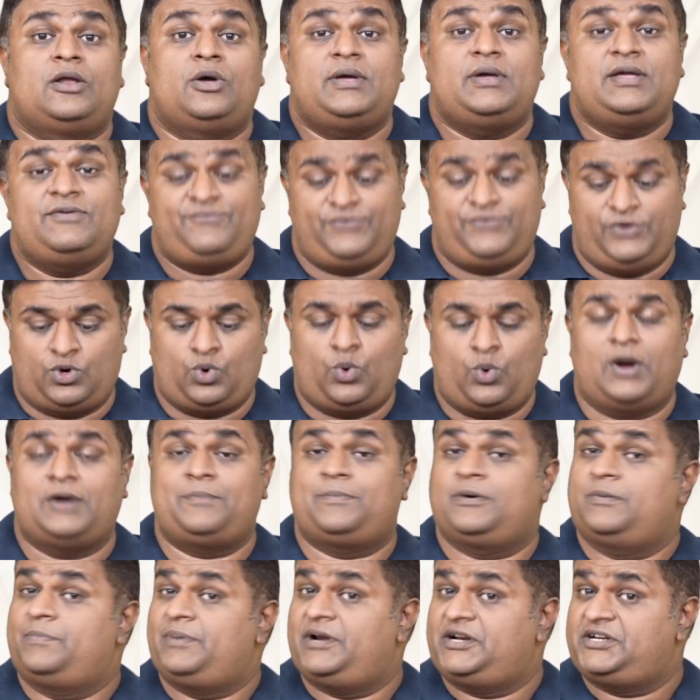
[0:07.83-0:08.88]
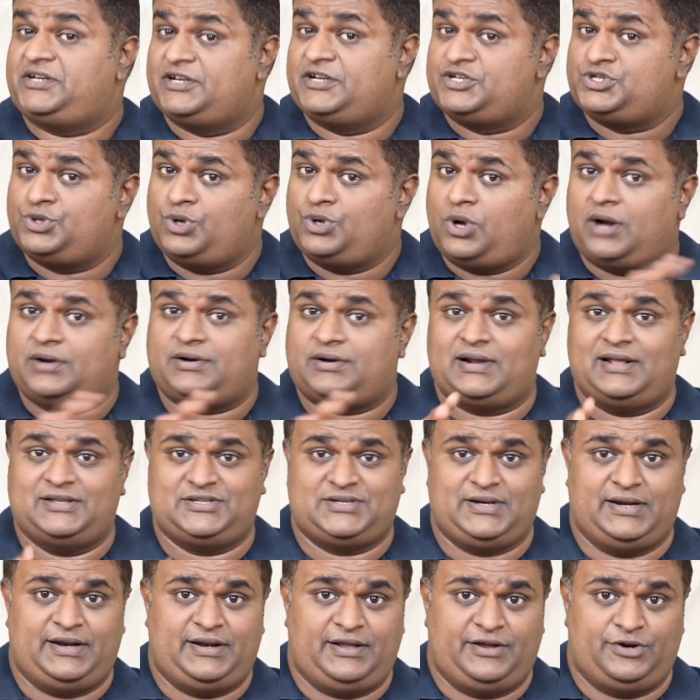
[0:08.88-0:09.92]
Now, if your quant preparation is not
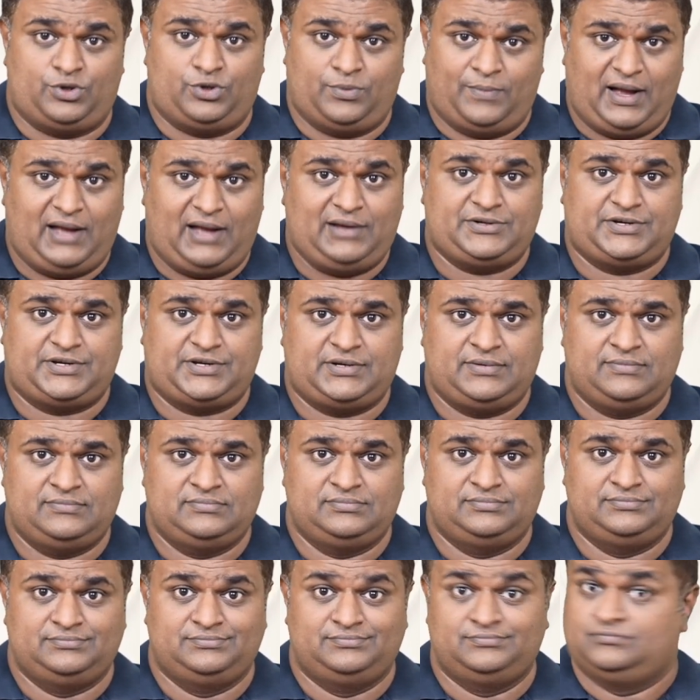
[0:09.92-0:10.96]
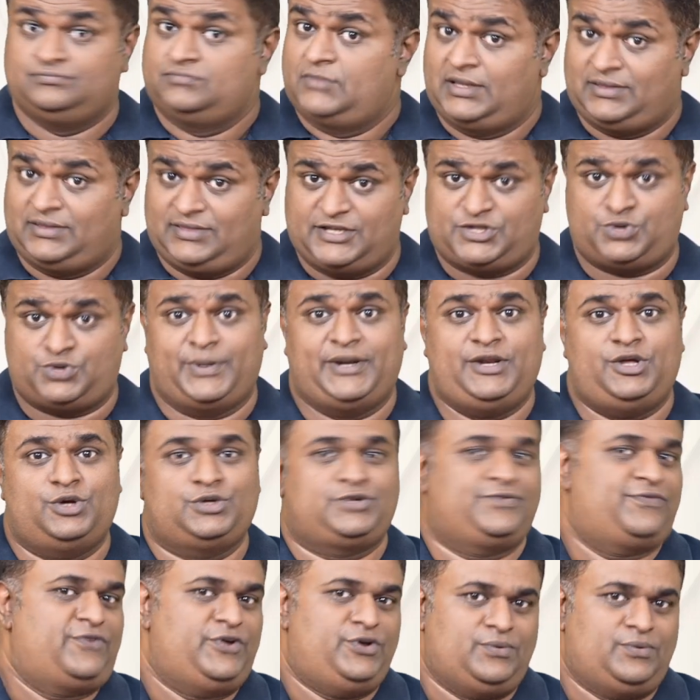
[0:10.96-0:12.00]
translating to marks, this video is
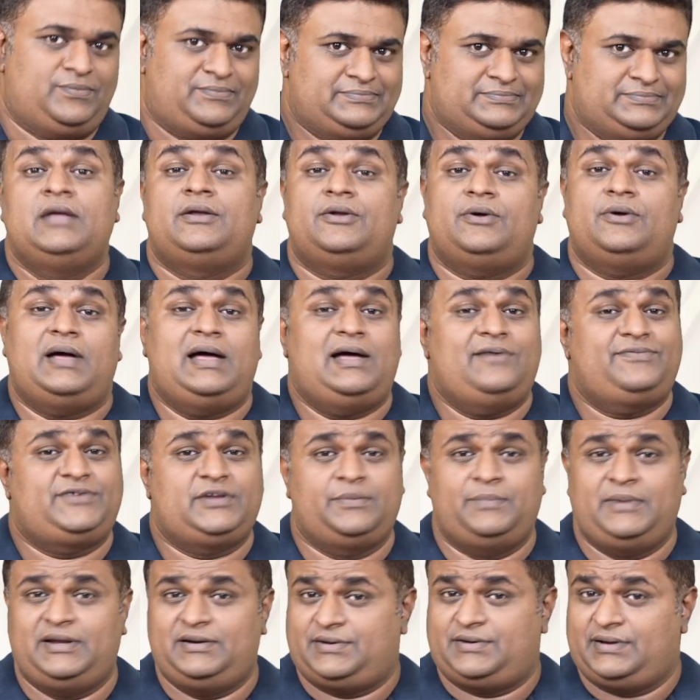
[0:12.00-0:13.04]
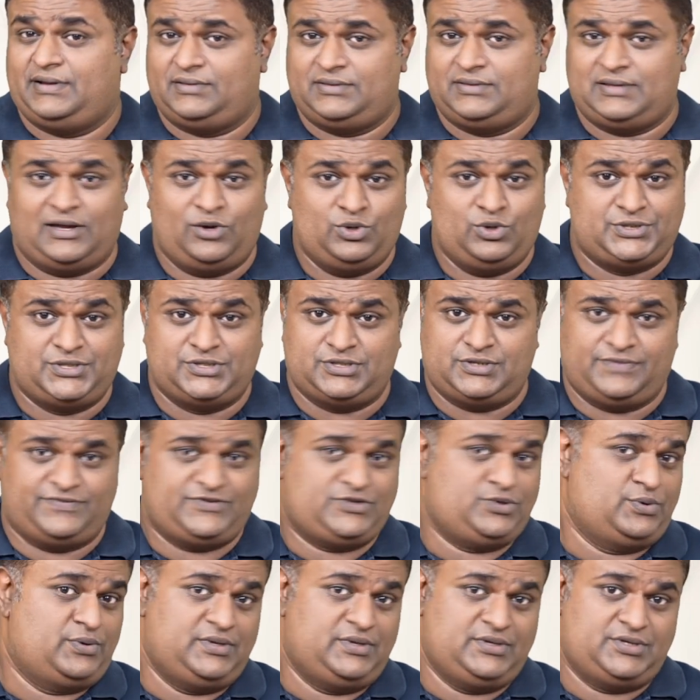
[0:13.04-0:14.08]
for you. Now, after mentoring thousands of
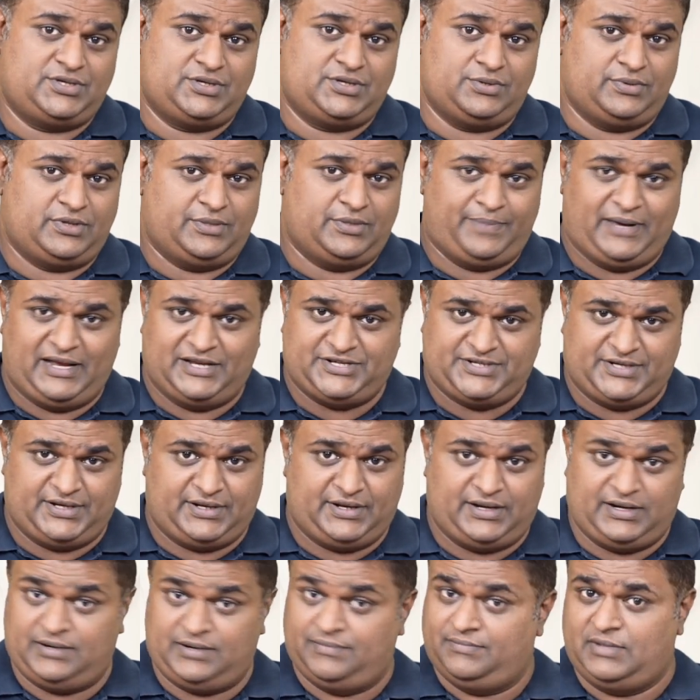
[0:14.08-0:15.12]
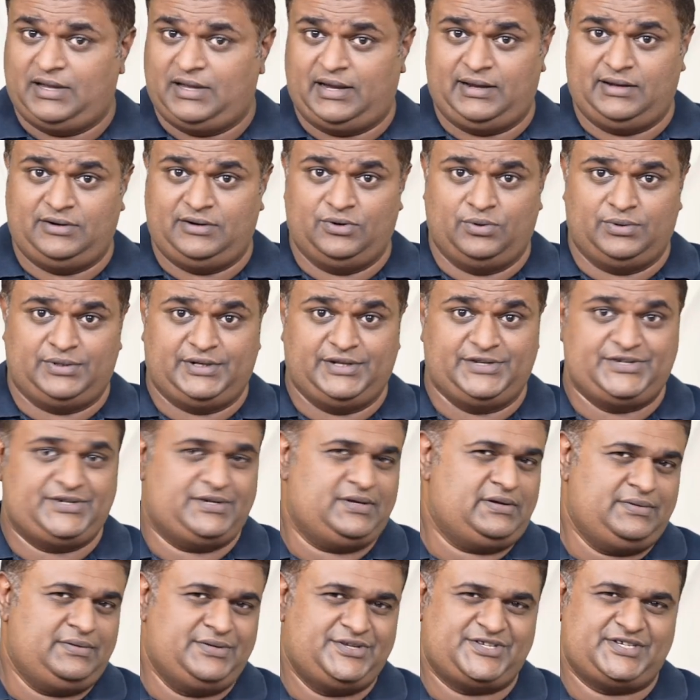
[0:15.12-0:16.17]
students over the past decade, I noticed
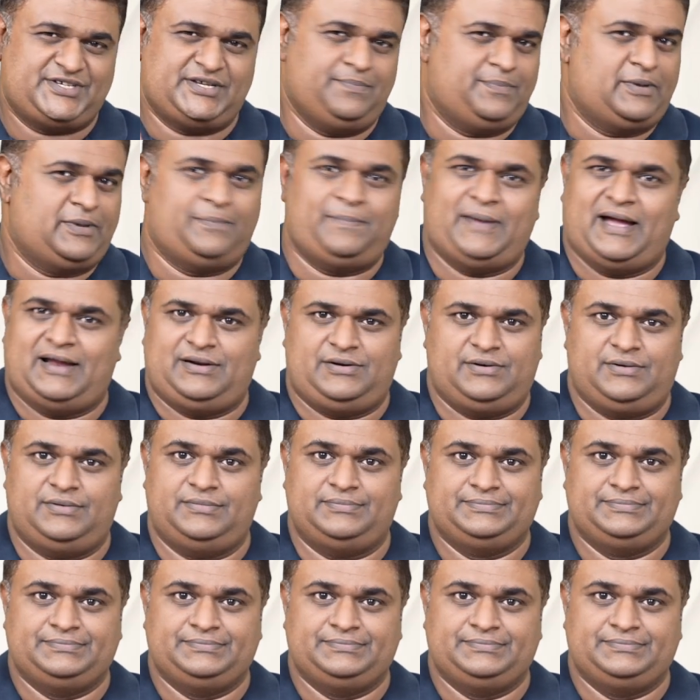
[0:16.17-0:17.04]
a simple pattern.